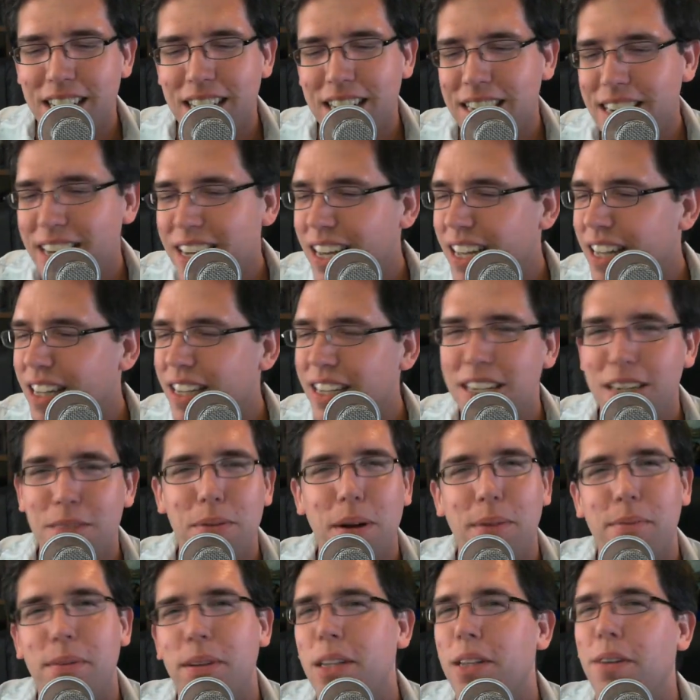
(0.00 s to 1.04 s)
This is
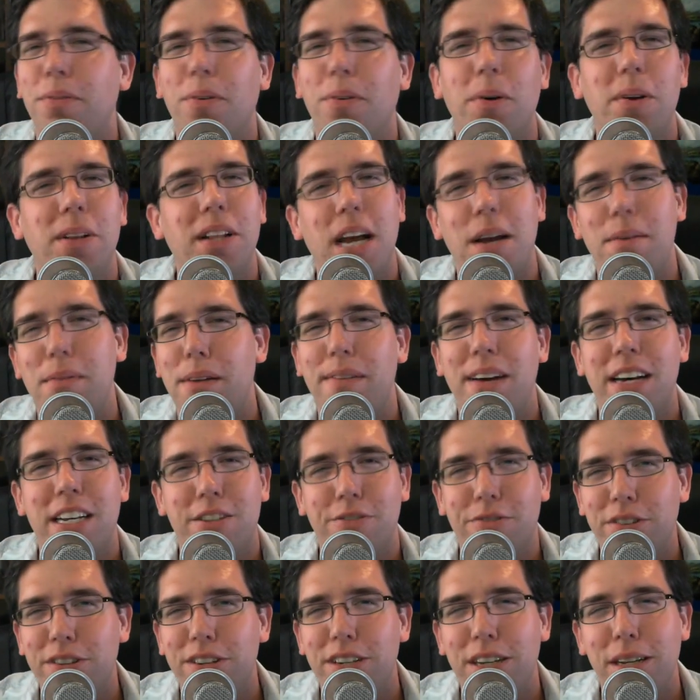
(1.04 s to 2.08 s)
probably the 4th time I've asked
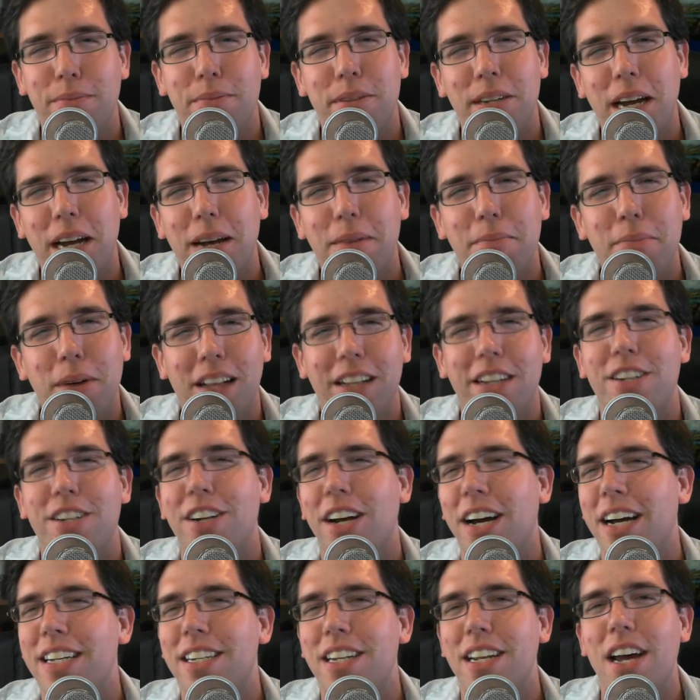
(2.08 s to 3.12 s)
for tips. I
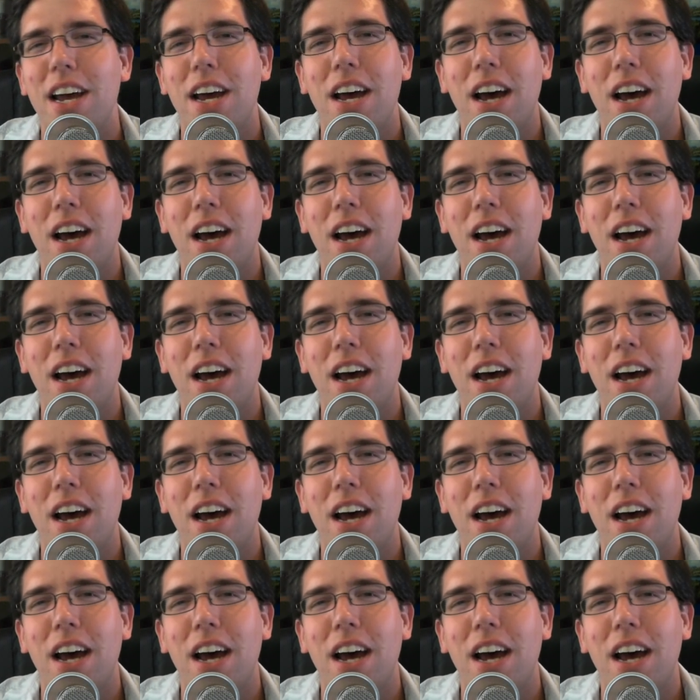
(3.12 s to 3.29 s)
apologize.